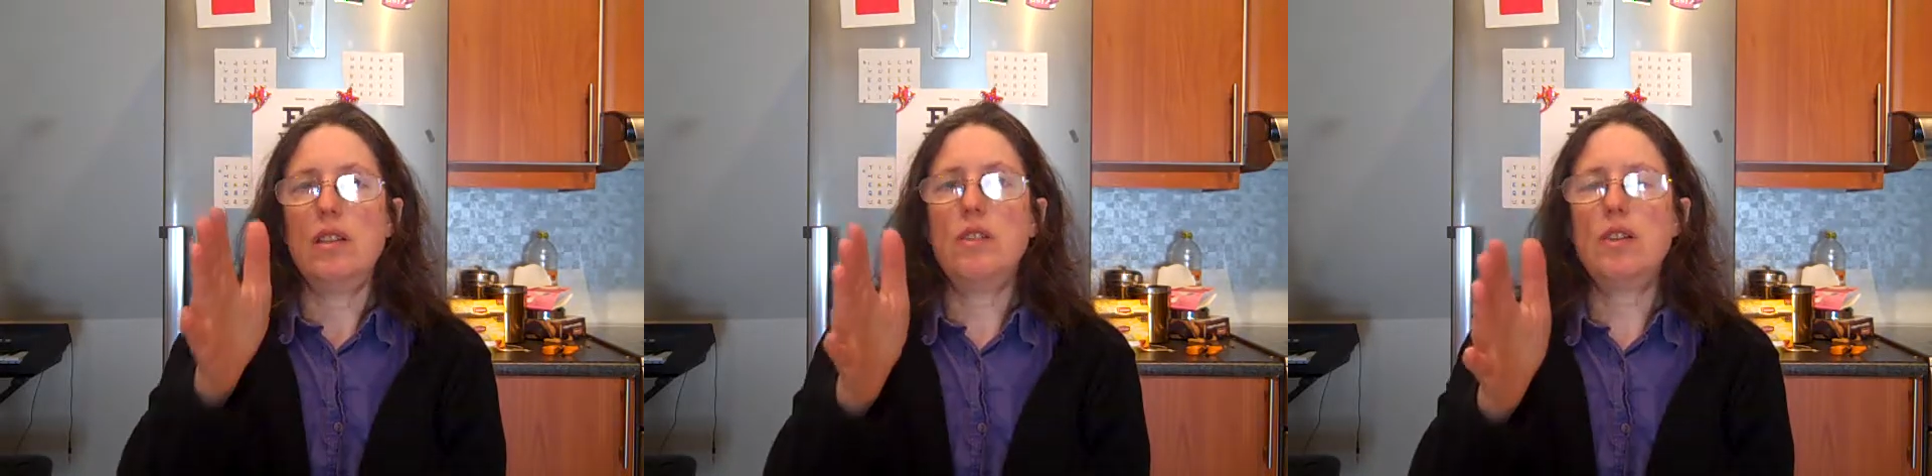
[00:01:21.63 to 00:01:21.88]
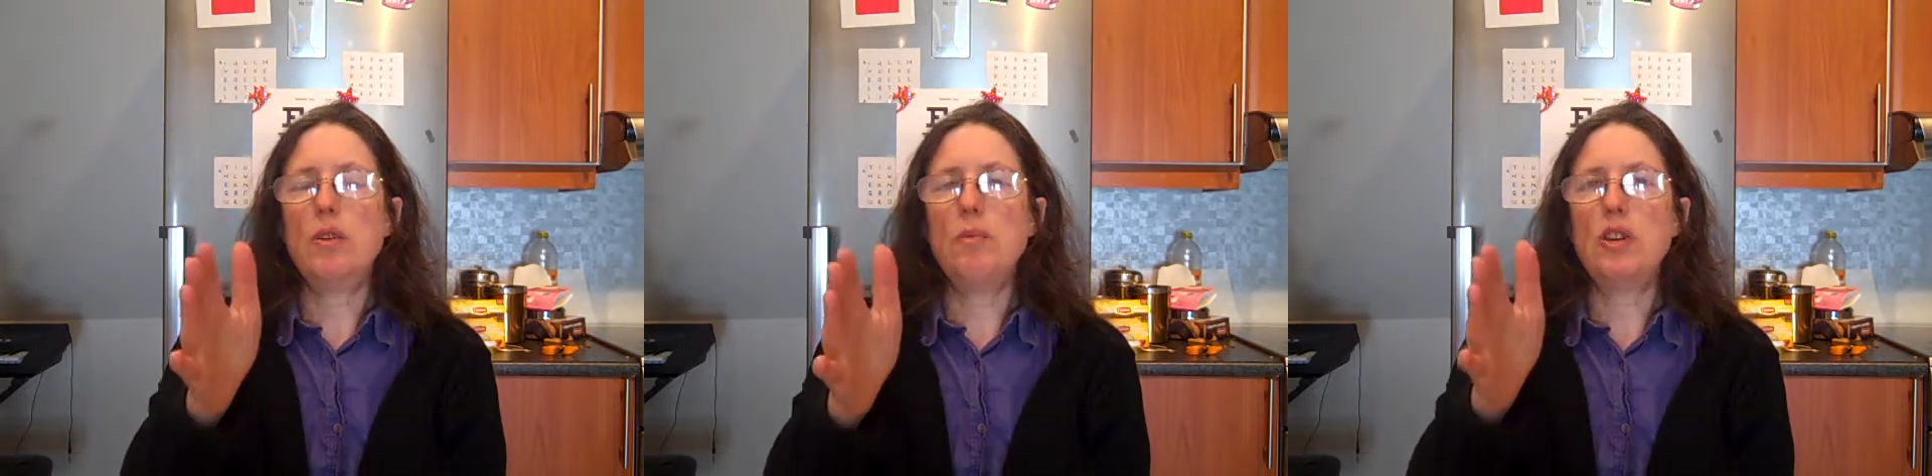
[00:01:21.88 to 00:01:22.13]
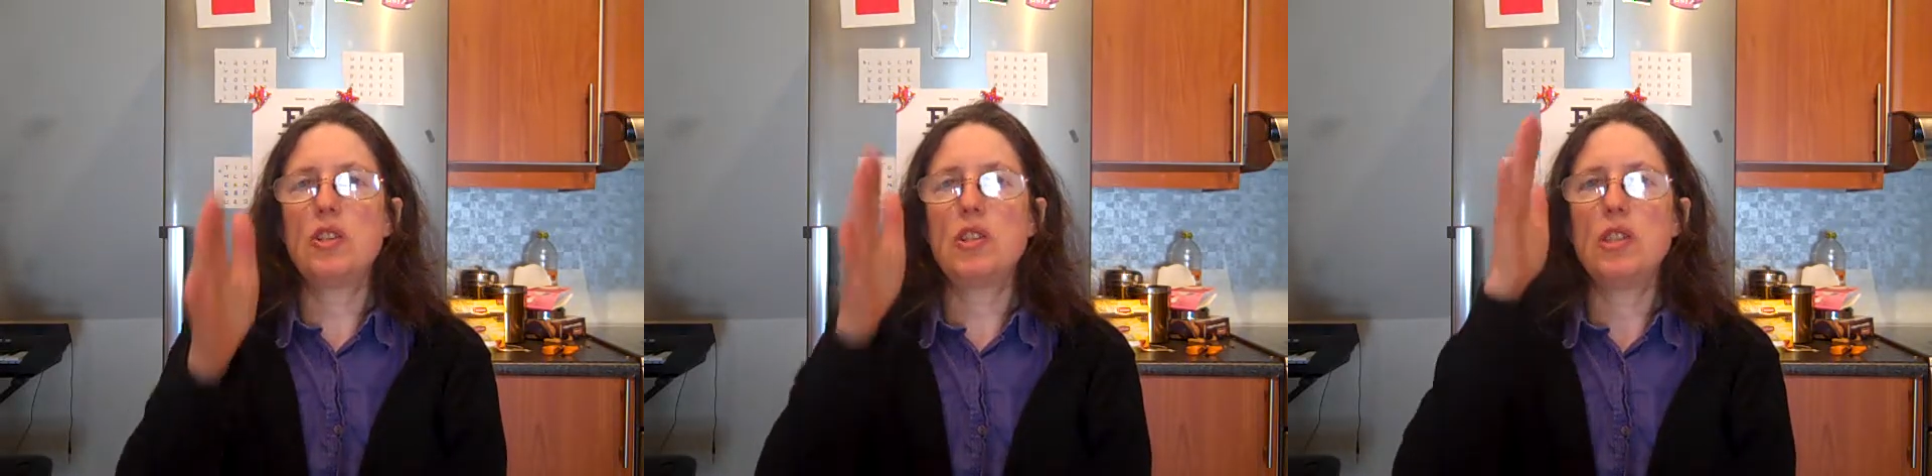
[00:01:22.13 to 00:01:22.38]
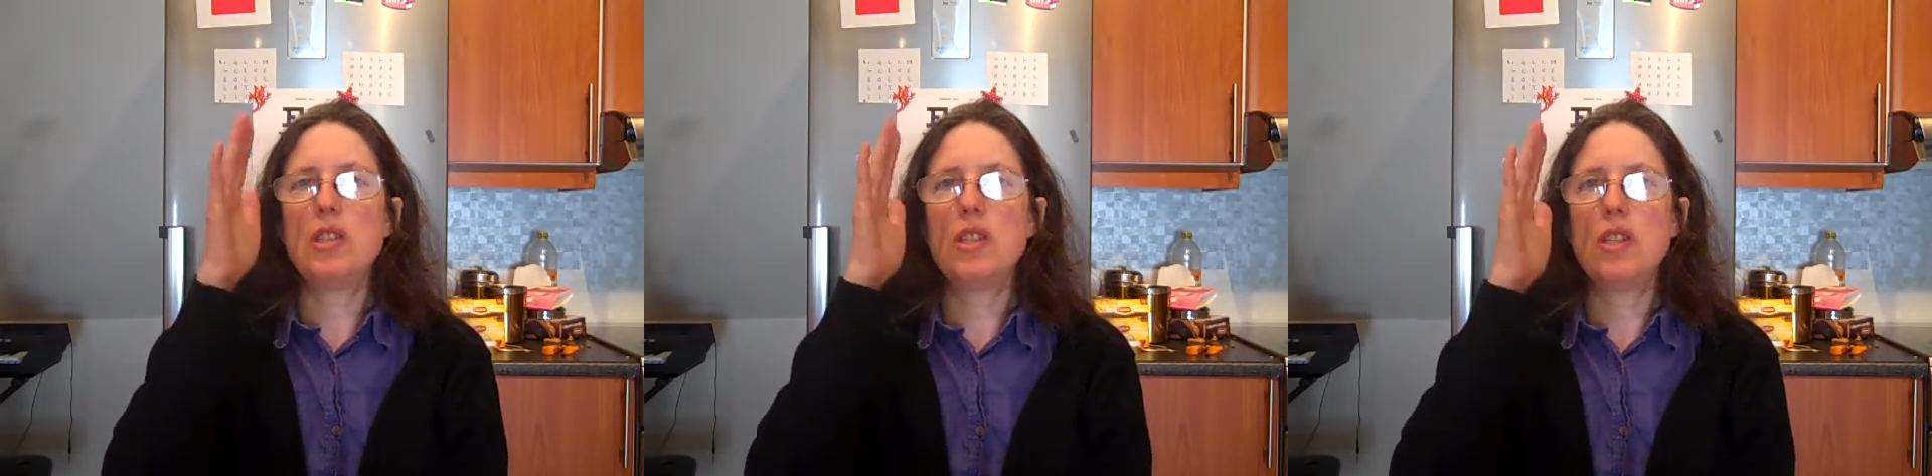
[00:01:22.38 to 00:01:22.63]
so
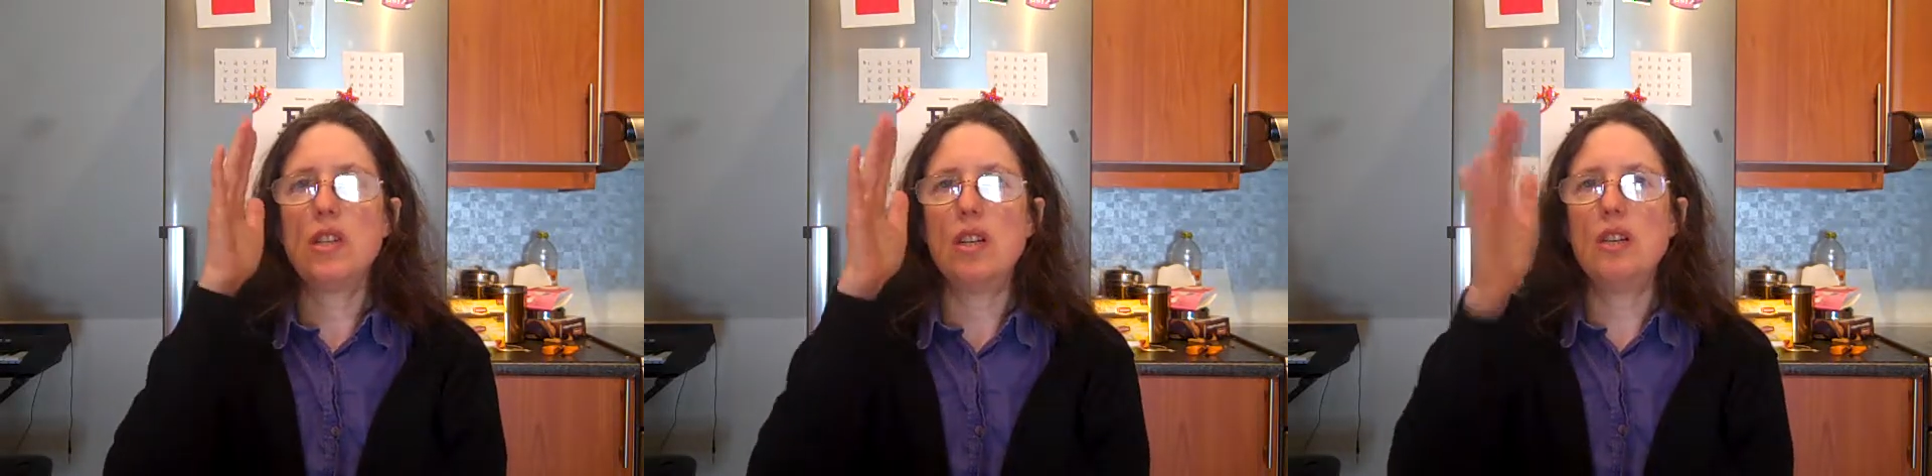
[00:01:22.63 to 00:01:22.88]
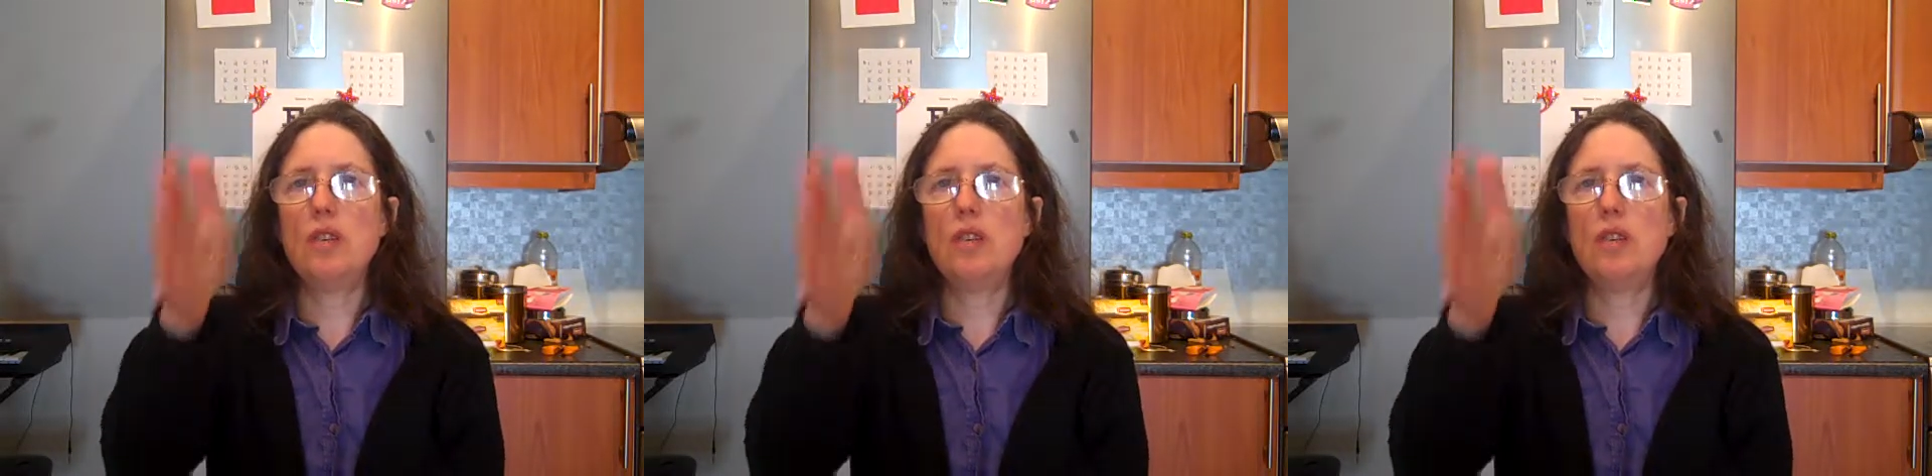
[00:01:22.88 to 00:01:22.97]
much as